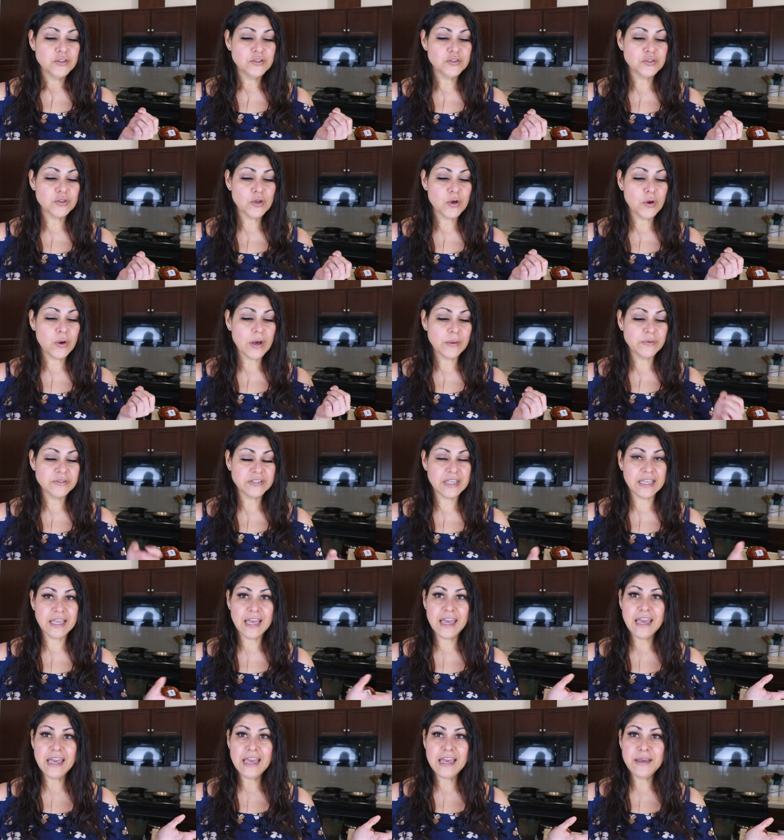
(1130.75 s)
So I was like,
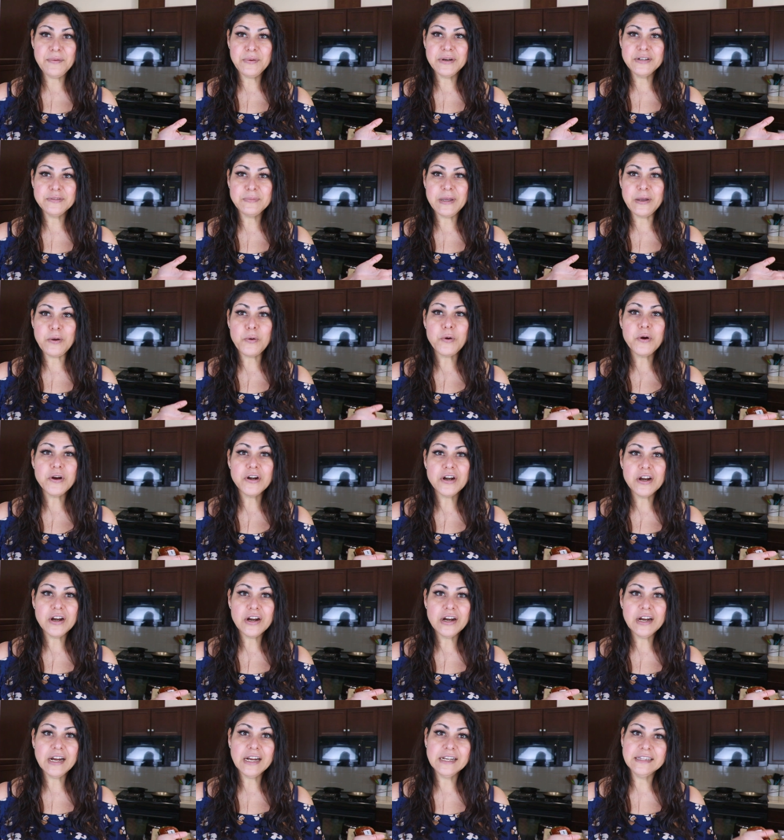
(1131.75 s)
hey, where's my
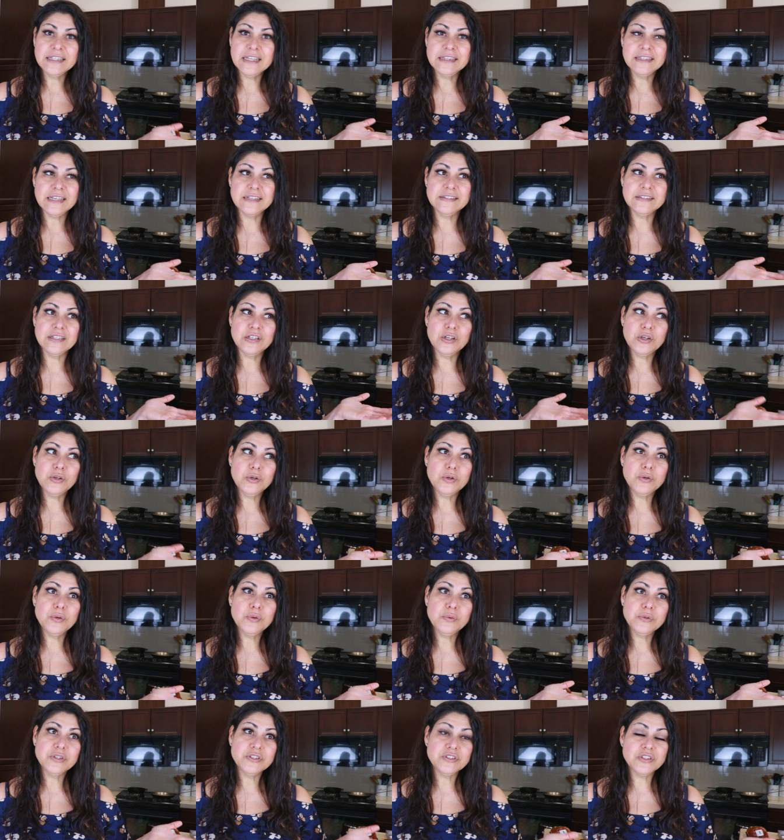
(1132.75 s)
order? And then they said,
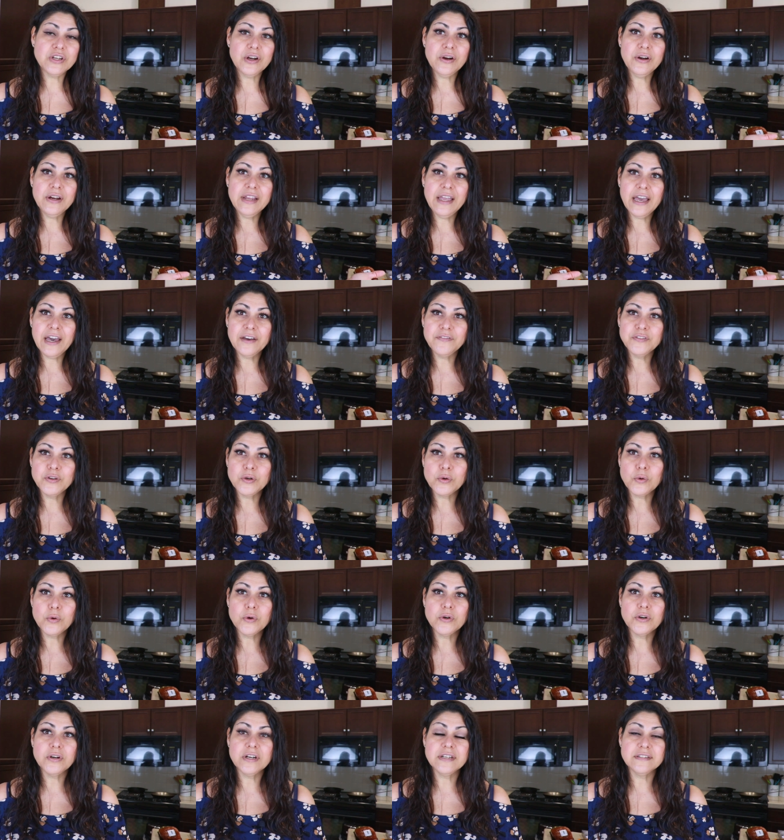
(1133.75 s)
oh, we're sorry, half your
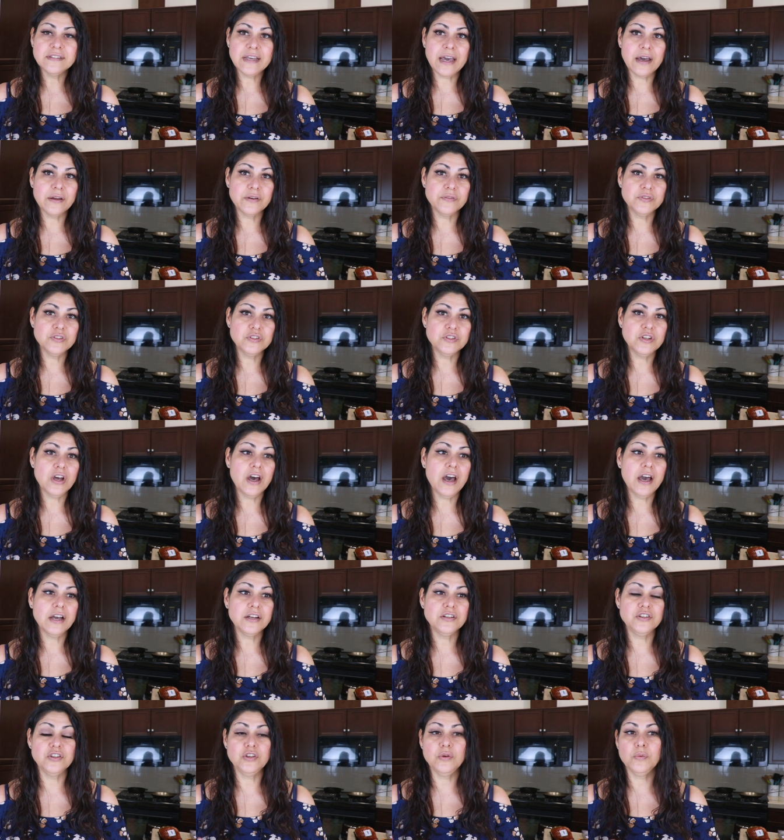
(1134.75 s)
order is out of
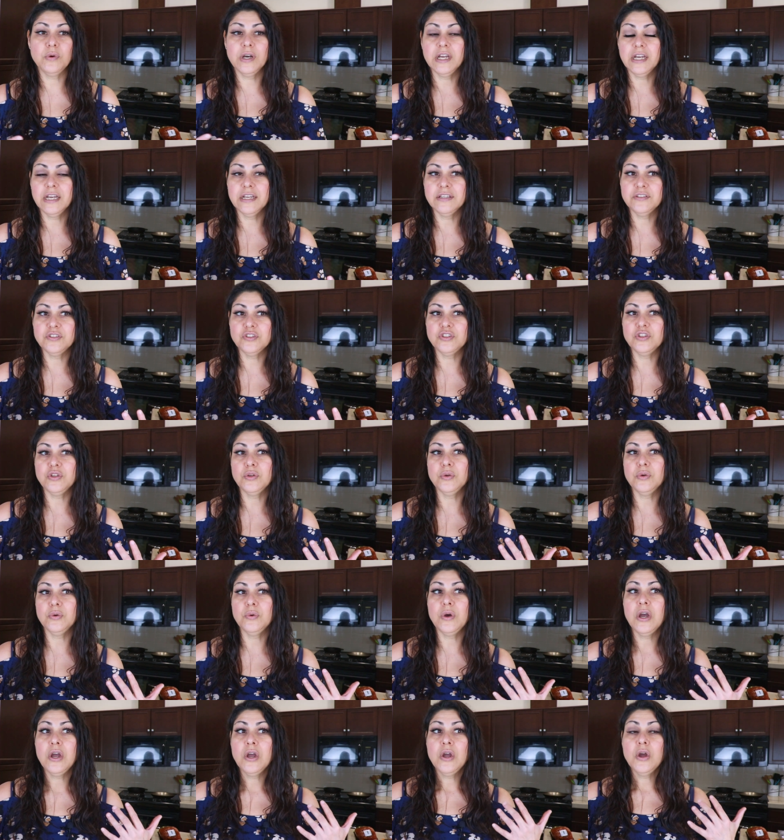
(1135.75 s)
stock. Do you want us
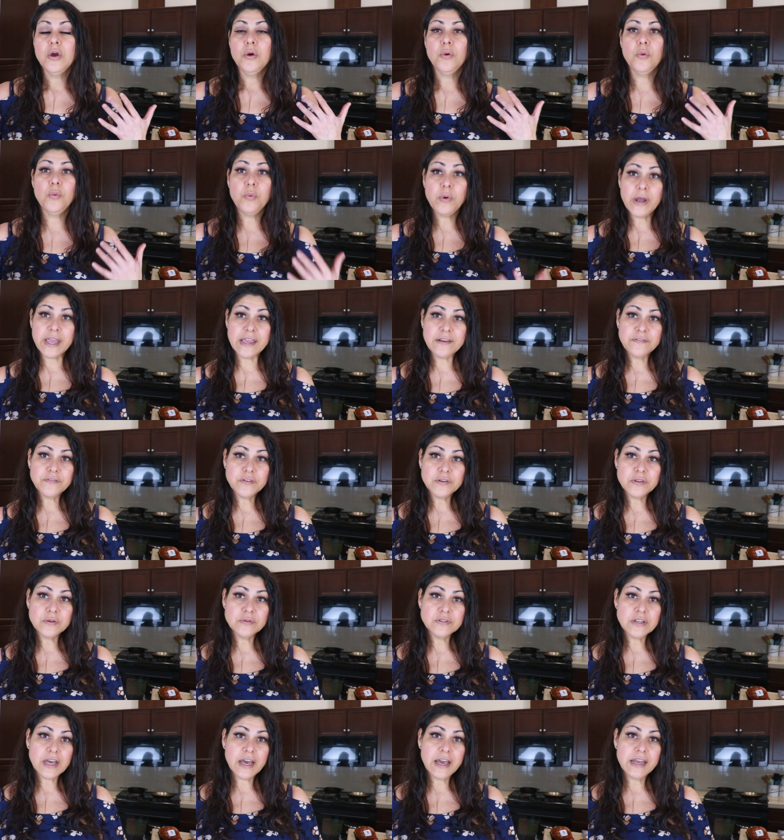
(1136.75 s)
to wait for
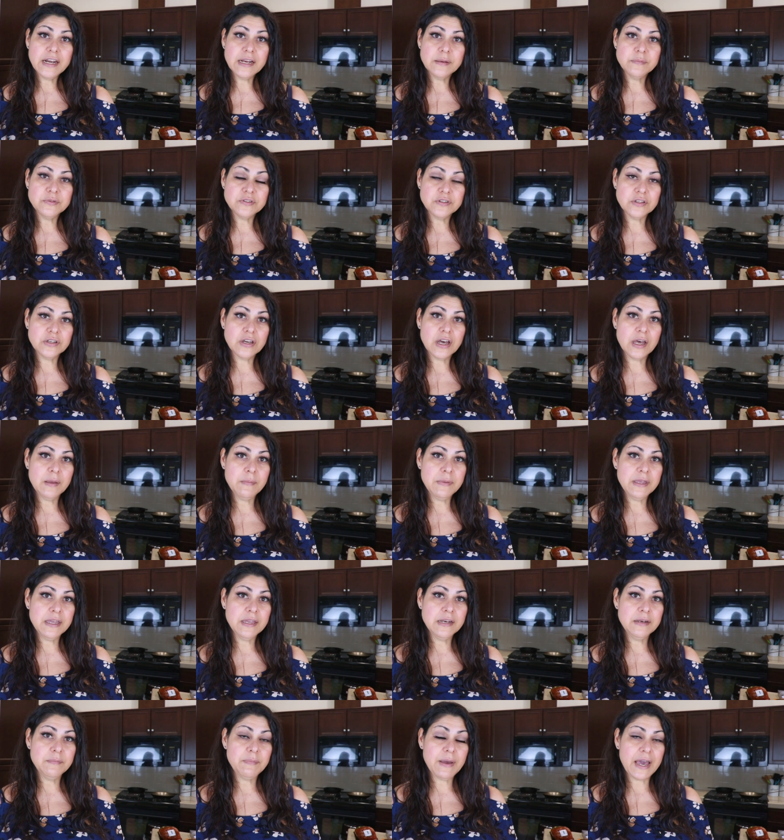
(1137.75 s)
those items to come
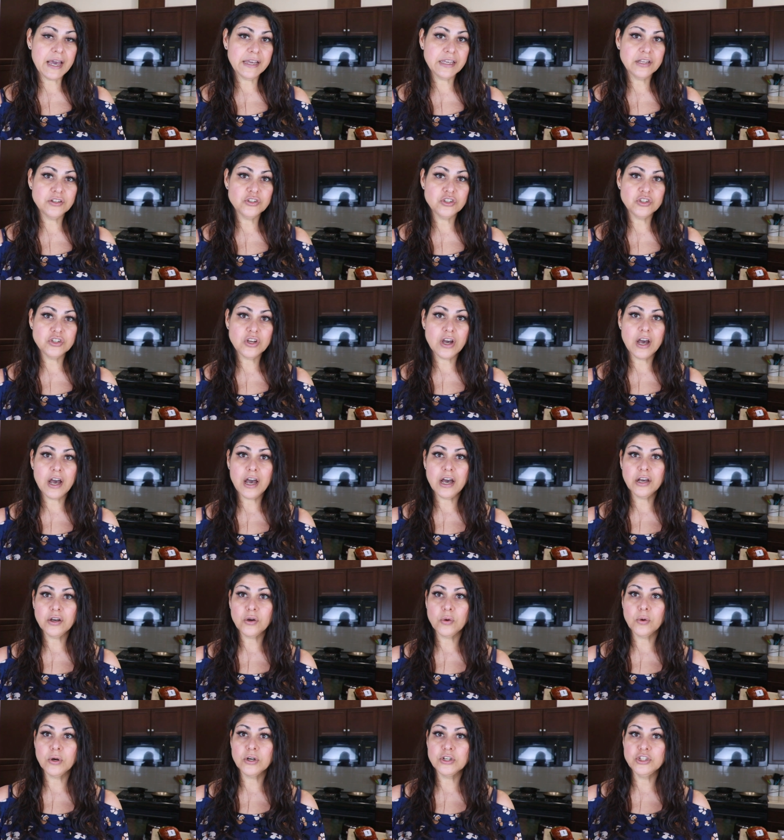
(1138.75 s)
in back in
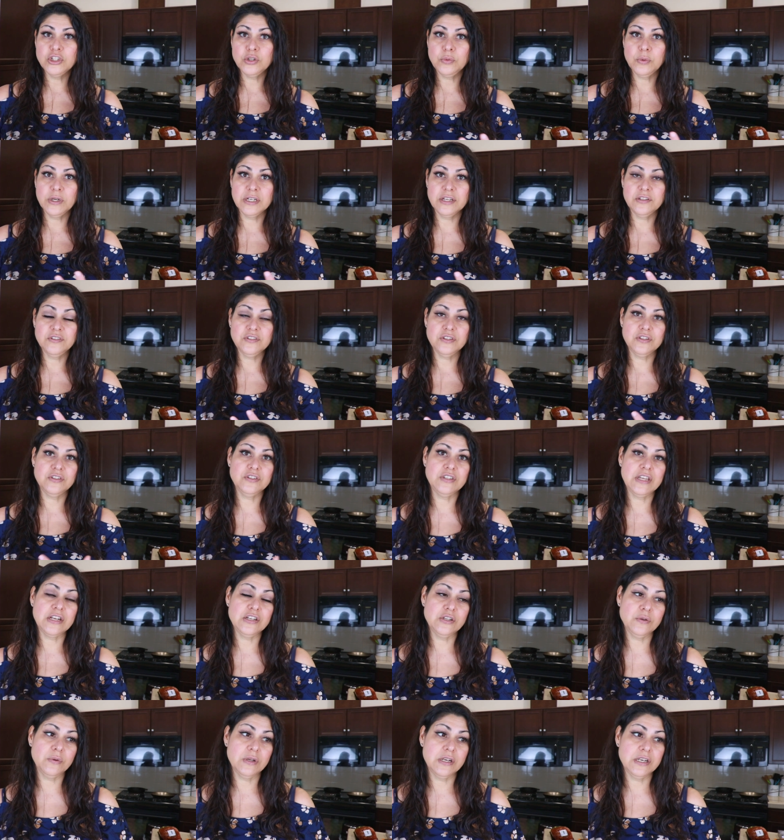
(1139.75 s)
stock or do you want us to
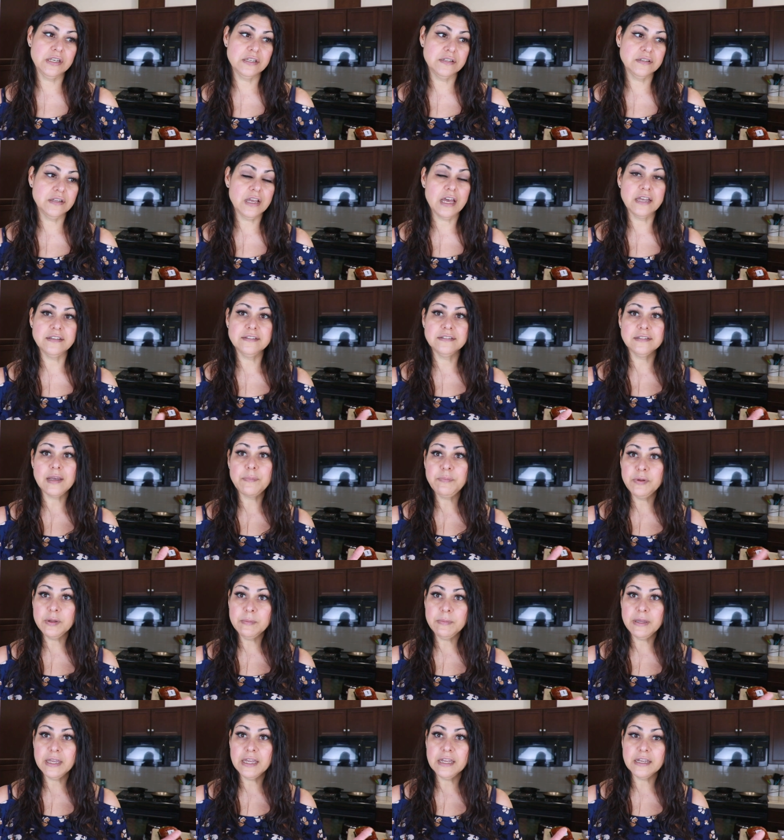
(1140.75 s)
send you an, a
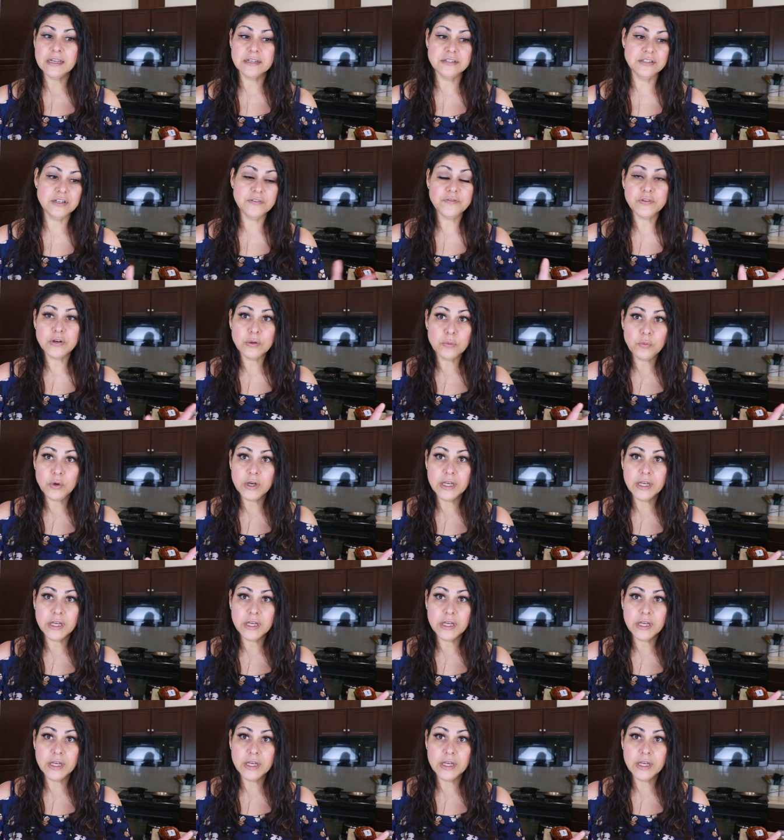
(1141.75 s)
supplement, a different